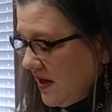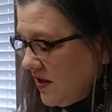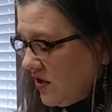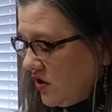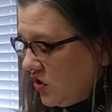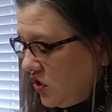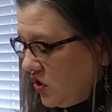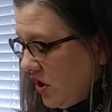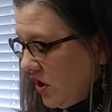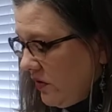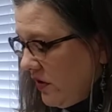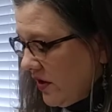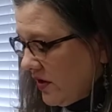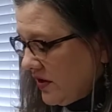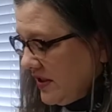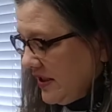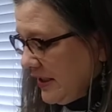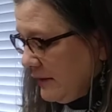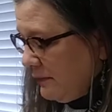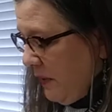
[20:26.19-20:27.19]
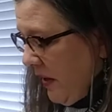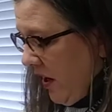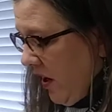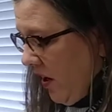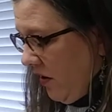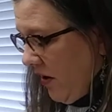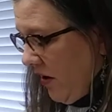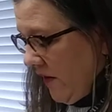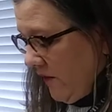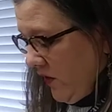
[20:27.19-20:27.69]
So there's this
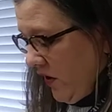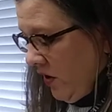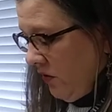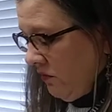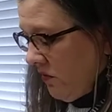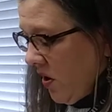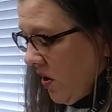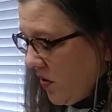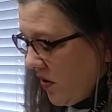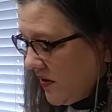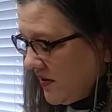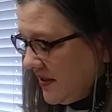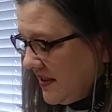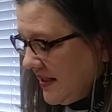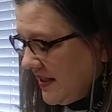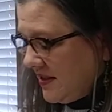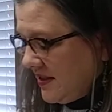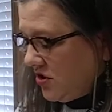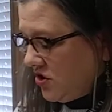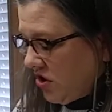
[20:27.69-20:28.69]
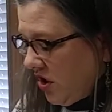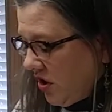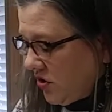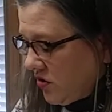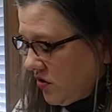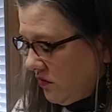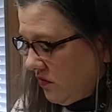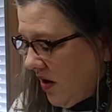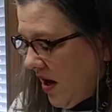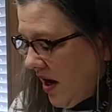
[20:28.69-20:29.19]
paragraph here. Rocco sees the
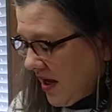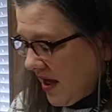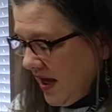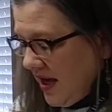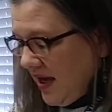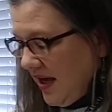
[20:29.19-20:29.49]
shelter rock.